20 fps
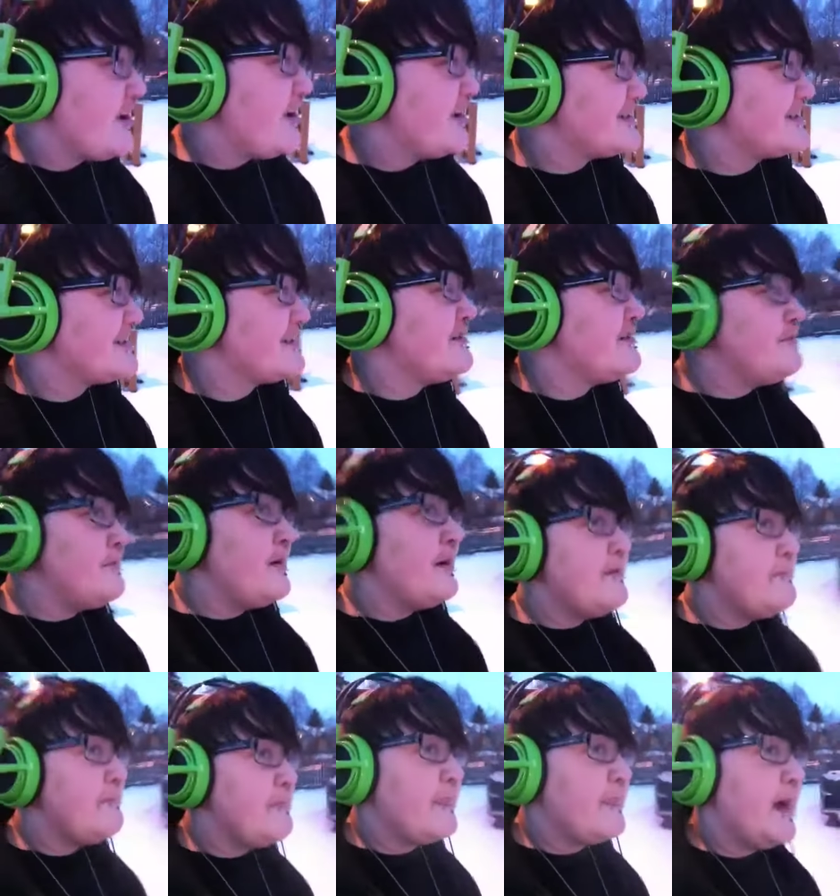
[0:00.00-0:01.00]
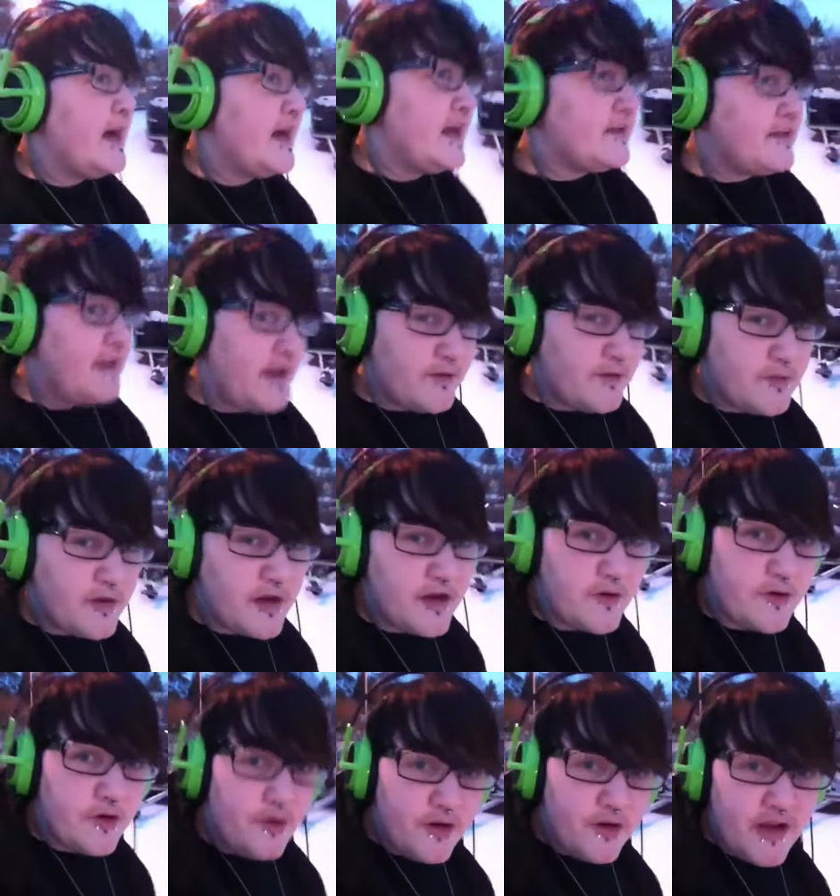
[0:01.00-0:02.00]
of awesome. I helped out with the
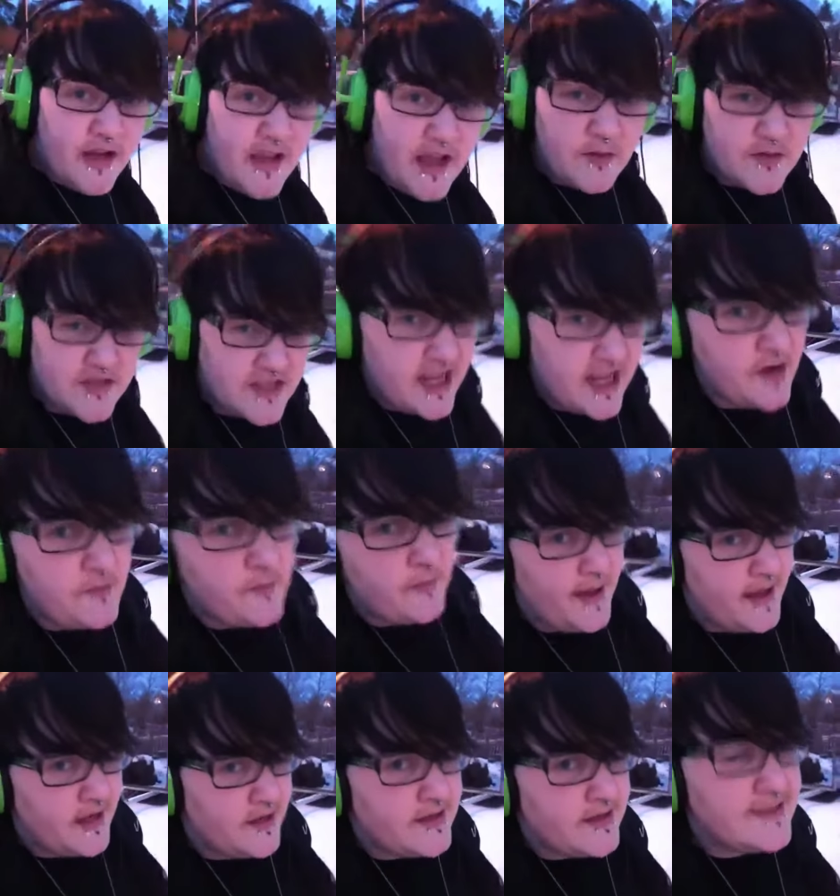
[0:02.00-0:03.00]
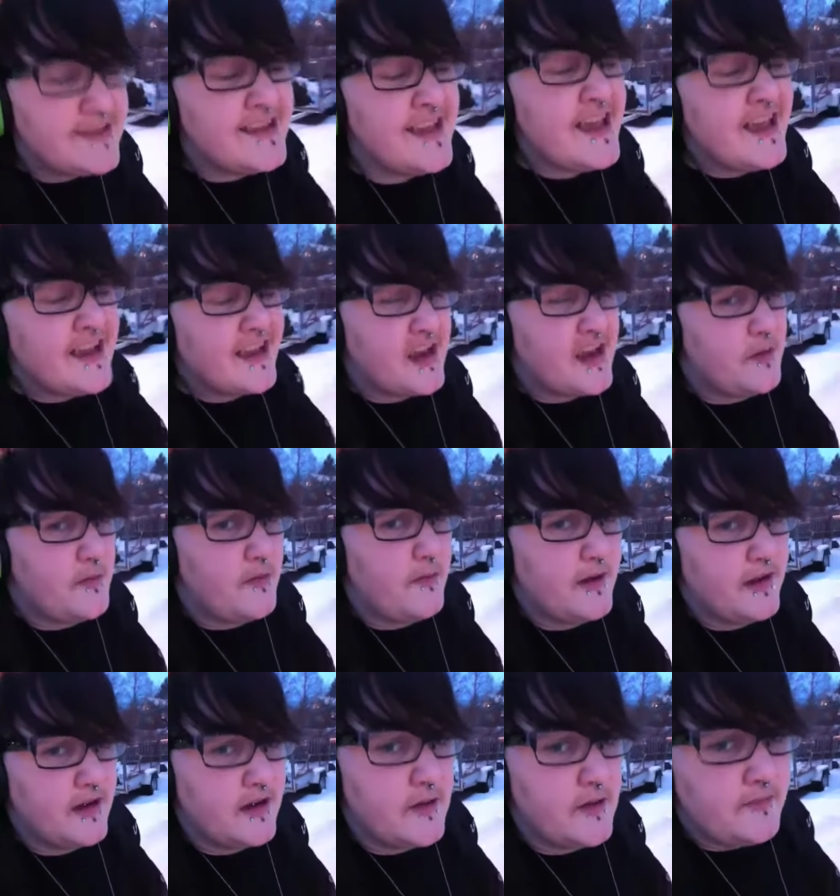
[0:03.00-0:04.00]
recording. I was the cameraman,
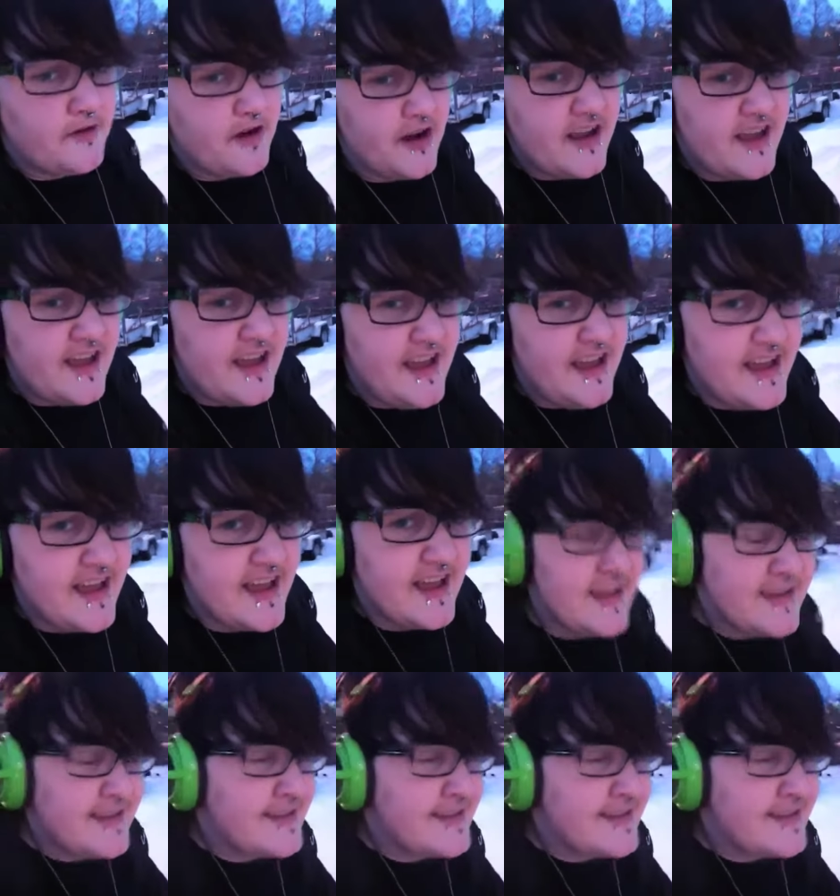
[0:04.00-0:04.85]
cameraman number A,